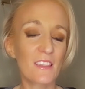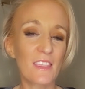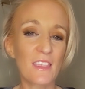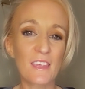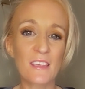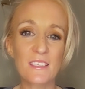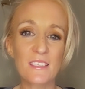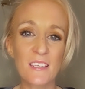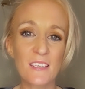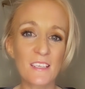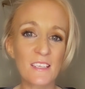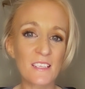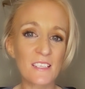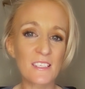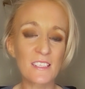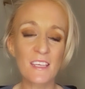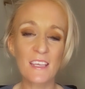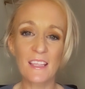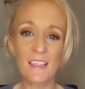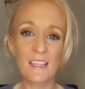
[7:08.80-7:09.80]

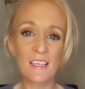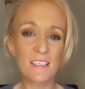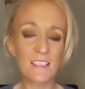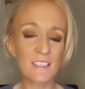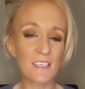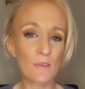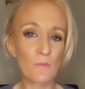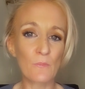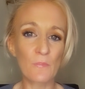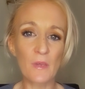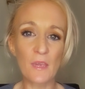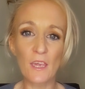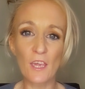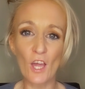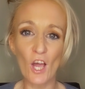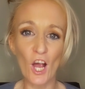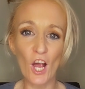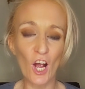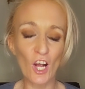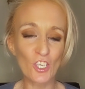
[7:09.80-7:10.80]
This can
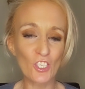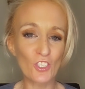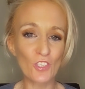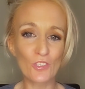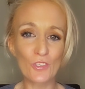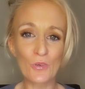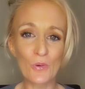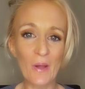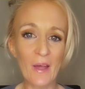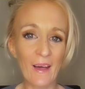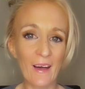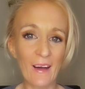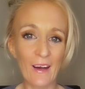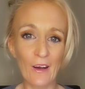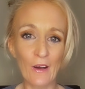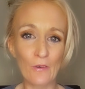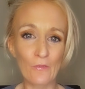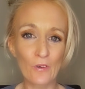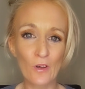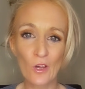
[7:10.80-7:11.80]
be, do you
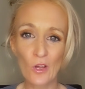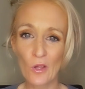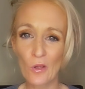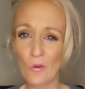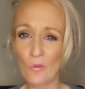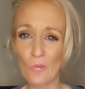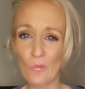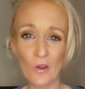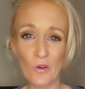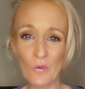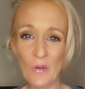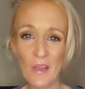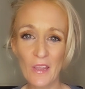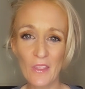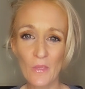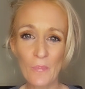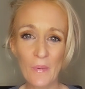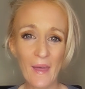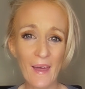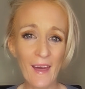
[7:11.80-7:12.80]
have regret
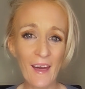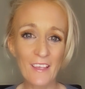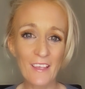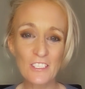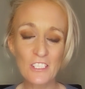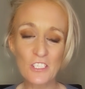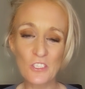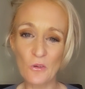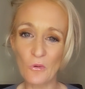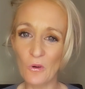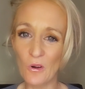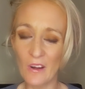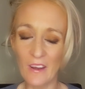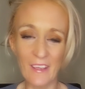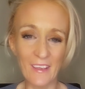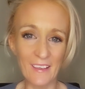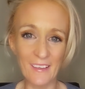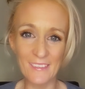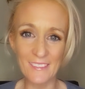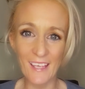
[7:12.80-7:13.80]
of the past or
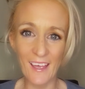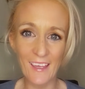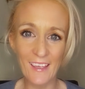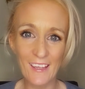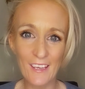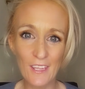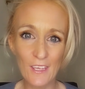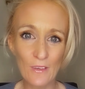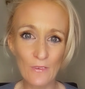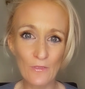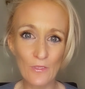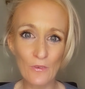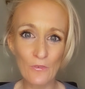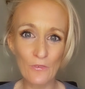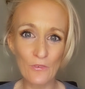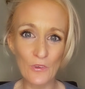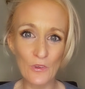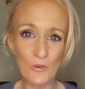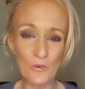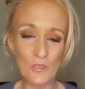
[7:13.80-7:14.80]
anxiety of the
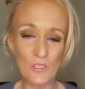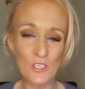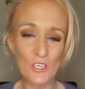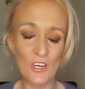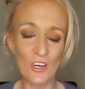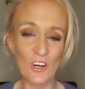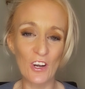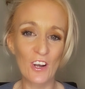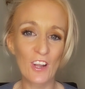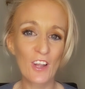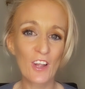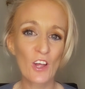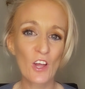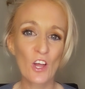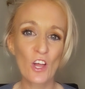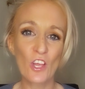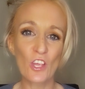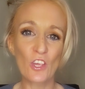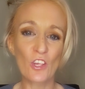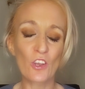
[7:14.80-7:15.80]
future?
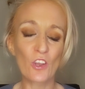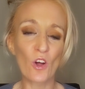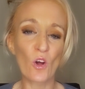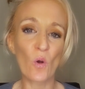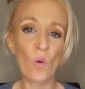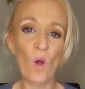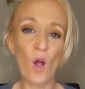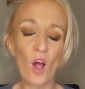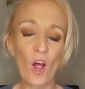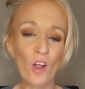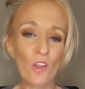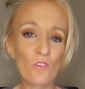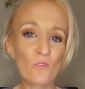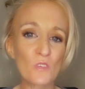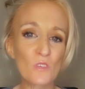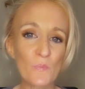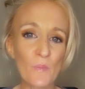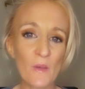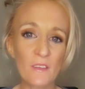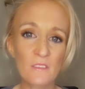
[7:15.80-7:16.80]
Are you
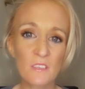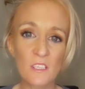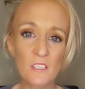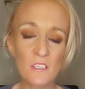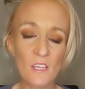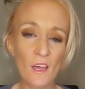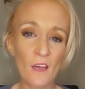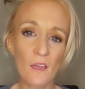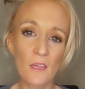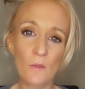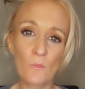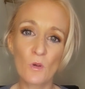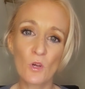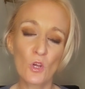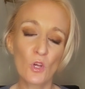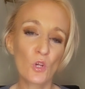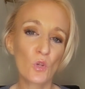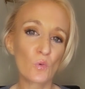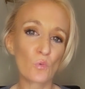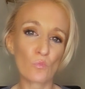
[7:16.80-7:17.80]
spending time
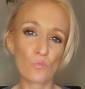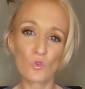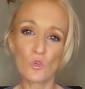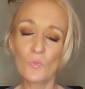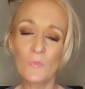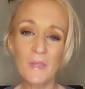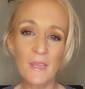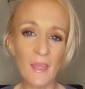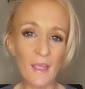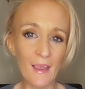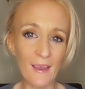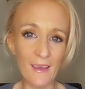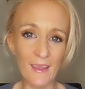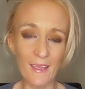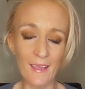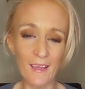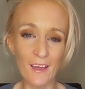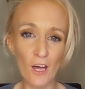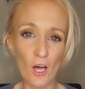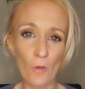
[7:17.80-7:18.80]

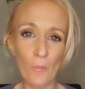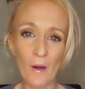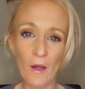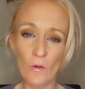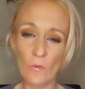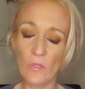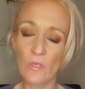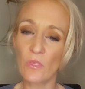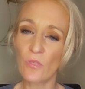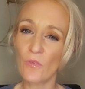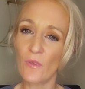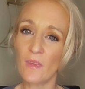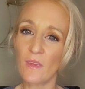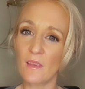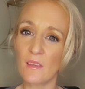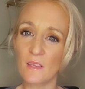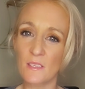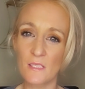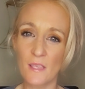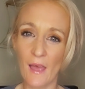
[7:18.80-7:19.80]
ruminating about
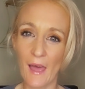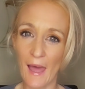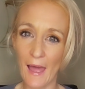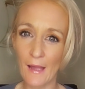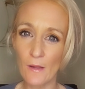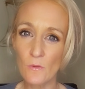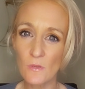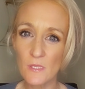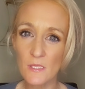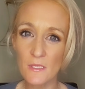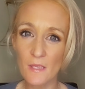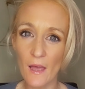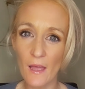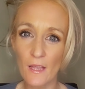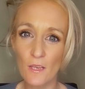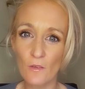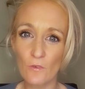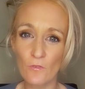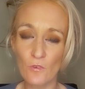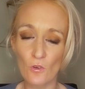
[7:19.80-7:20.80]
things
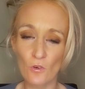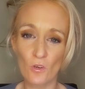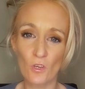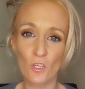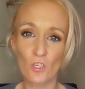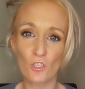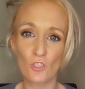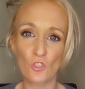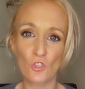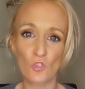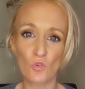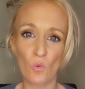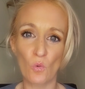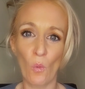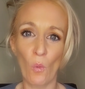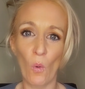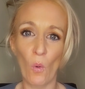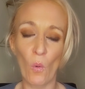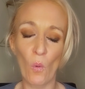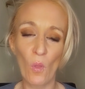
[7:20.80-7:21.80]
outside of your
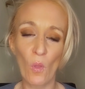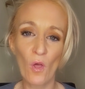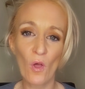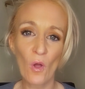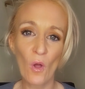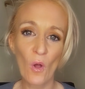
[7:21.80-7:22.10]
control?